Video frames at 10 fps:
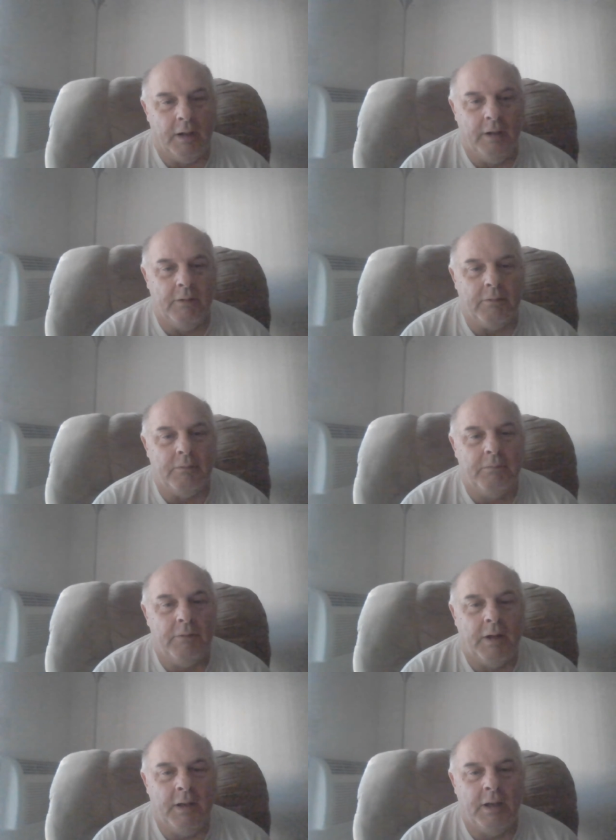
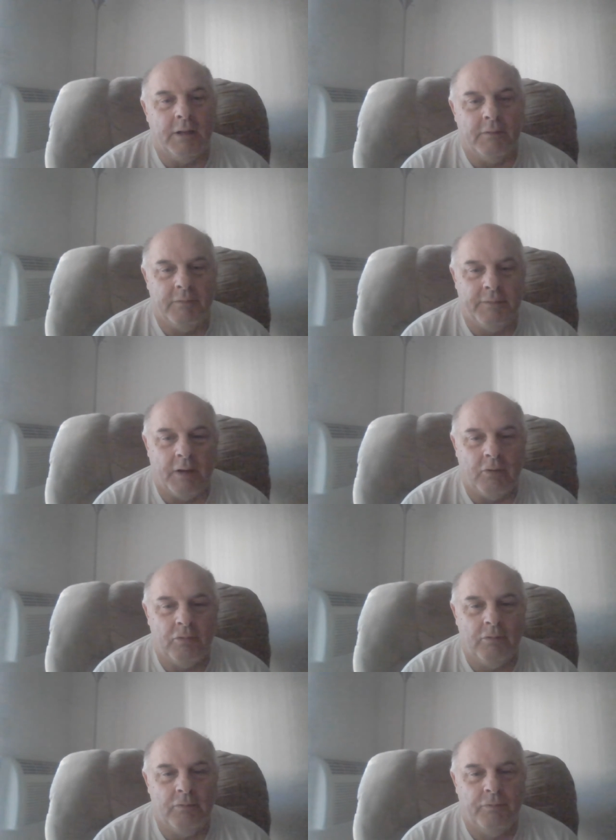I need a
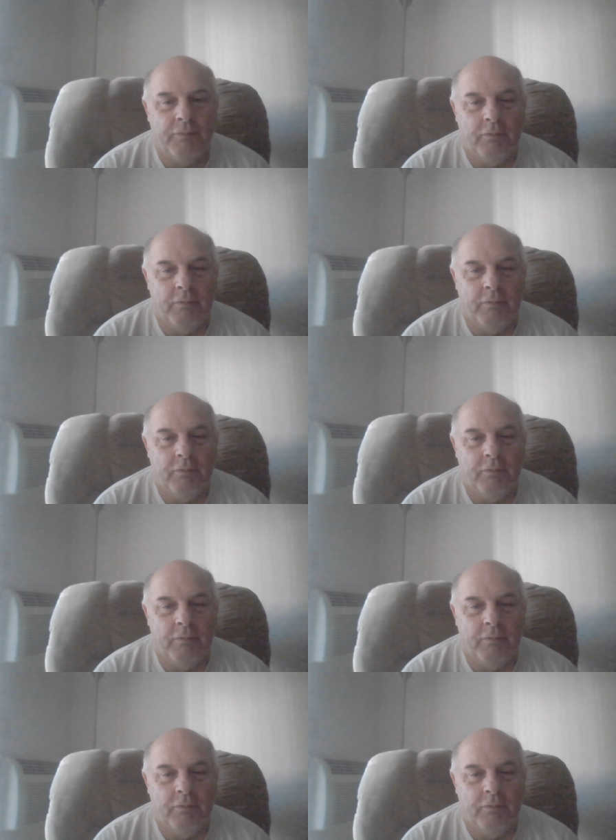thousand